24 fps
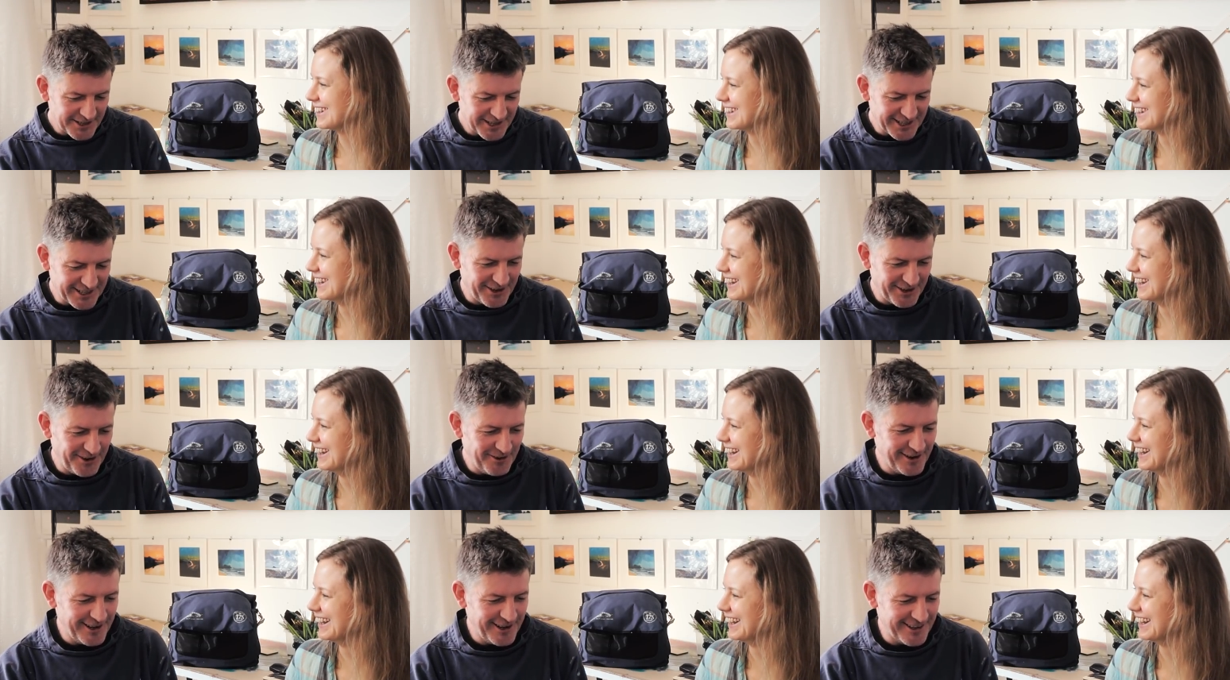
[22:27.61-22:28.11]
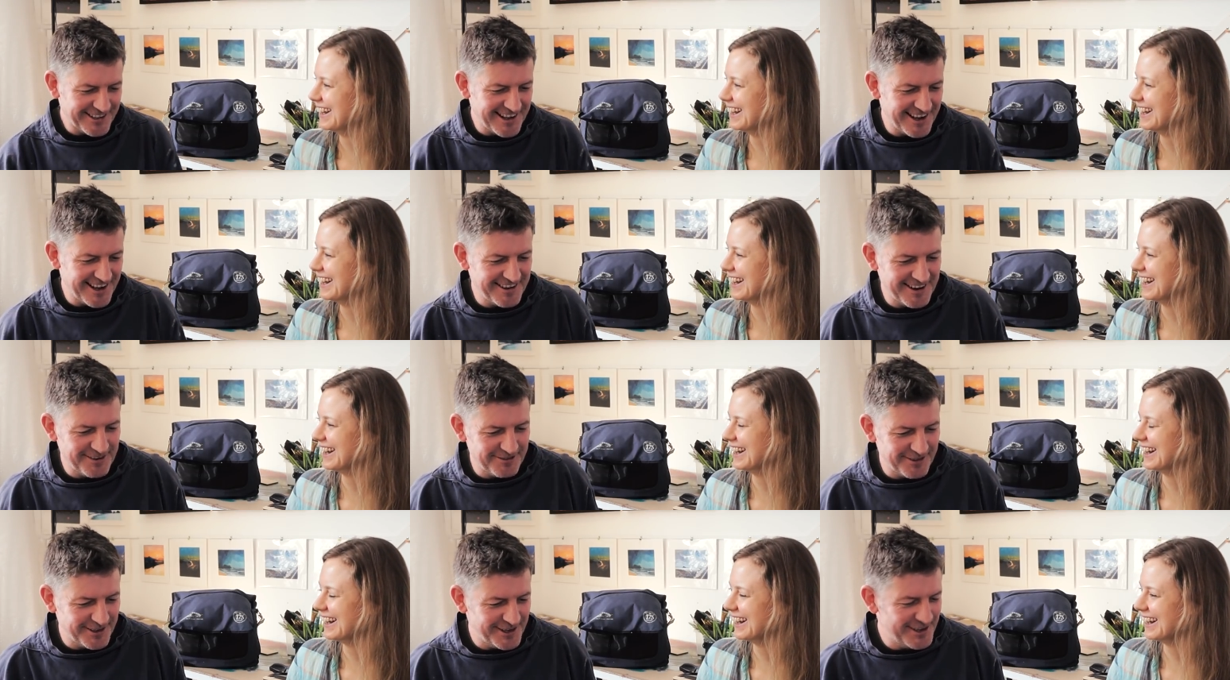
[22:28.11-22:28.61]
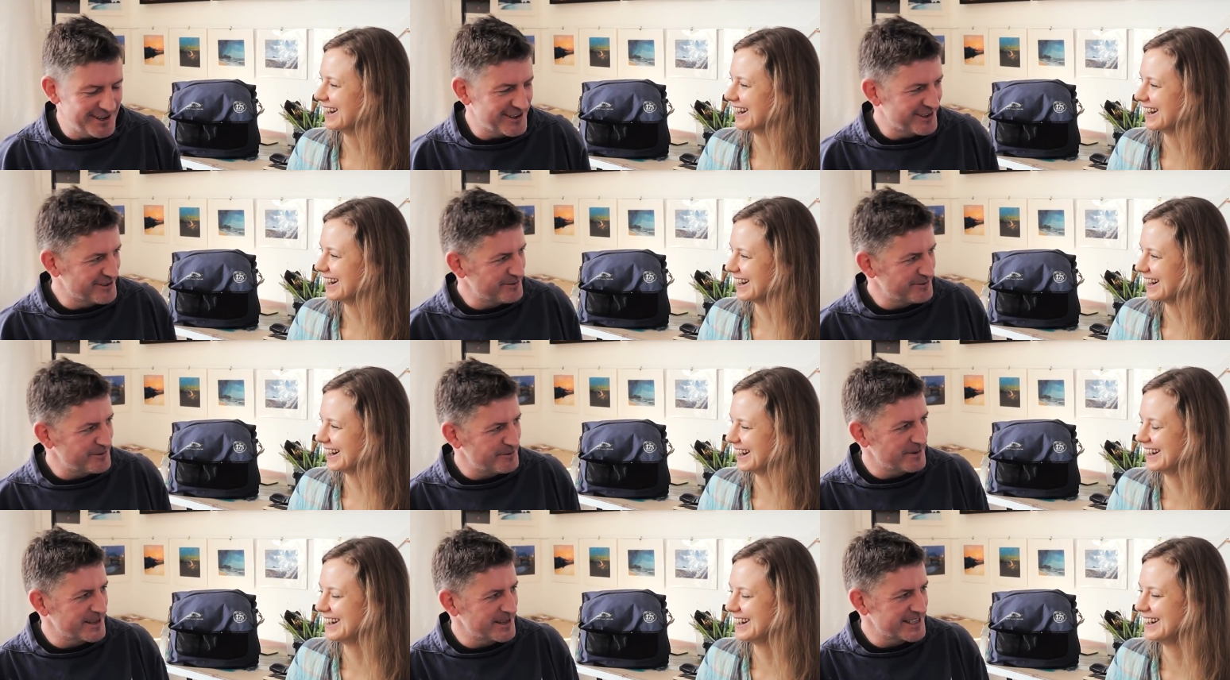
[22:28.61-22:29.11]
Speaker 1: so I thought, well, I'll go and have a
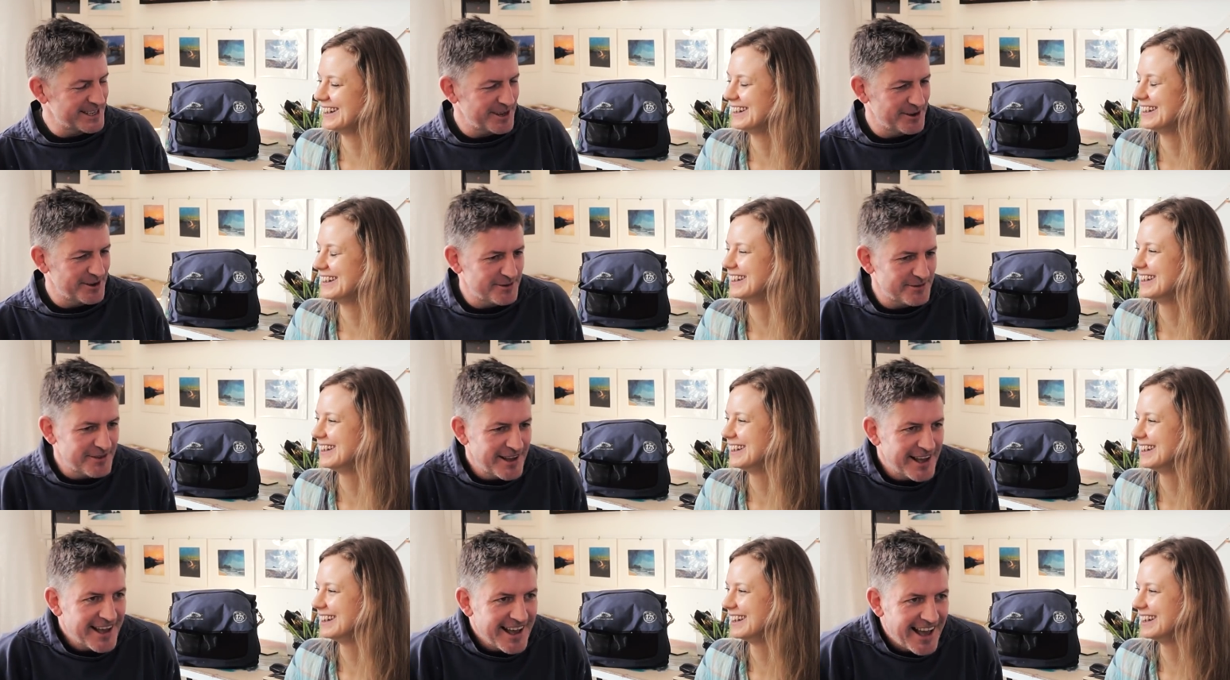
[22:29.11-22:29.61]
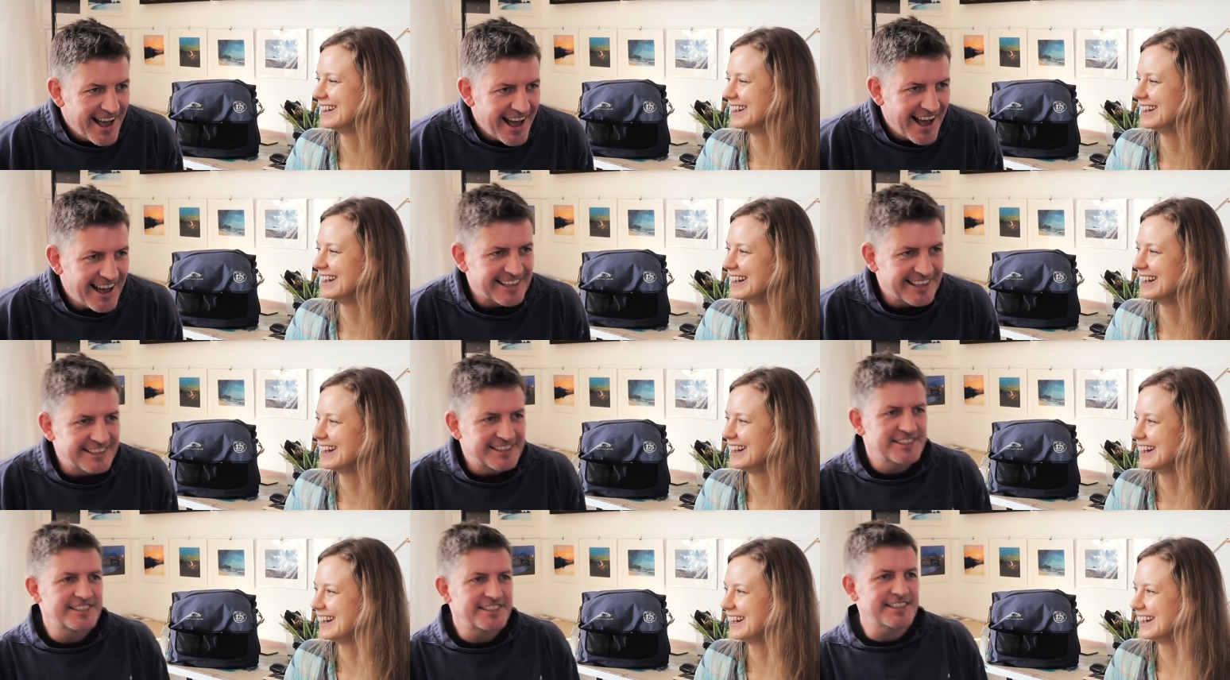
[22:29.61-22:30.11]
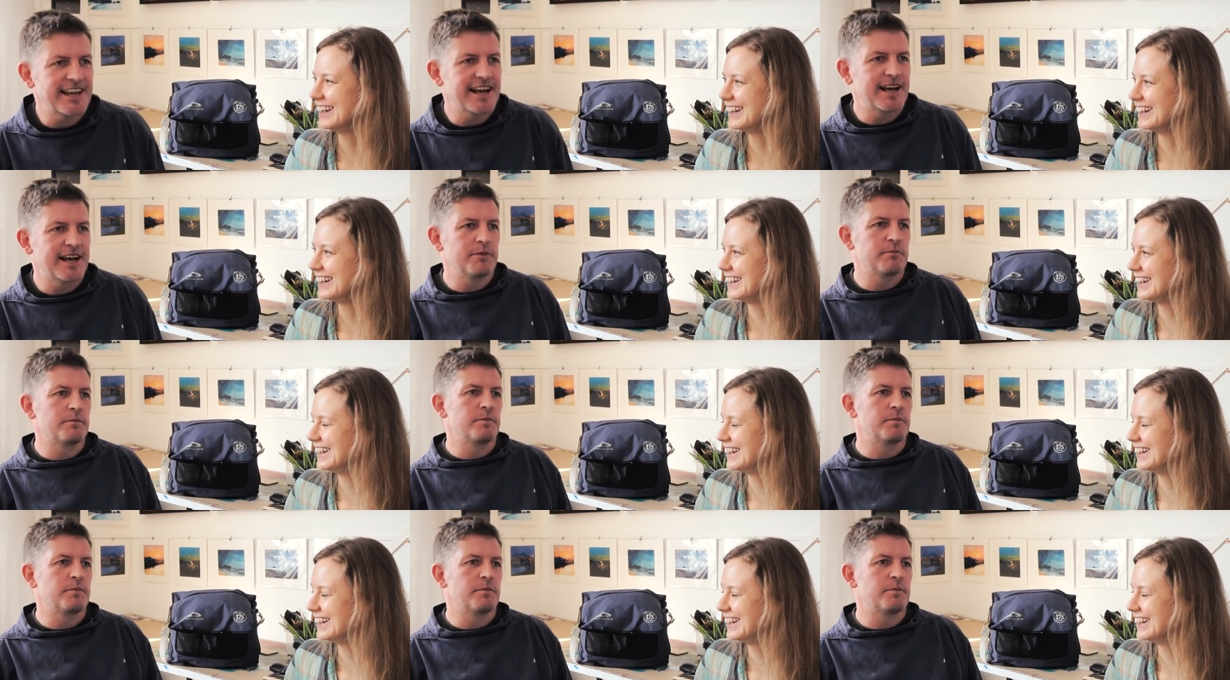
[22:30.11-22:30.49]
look for myself. And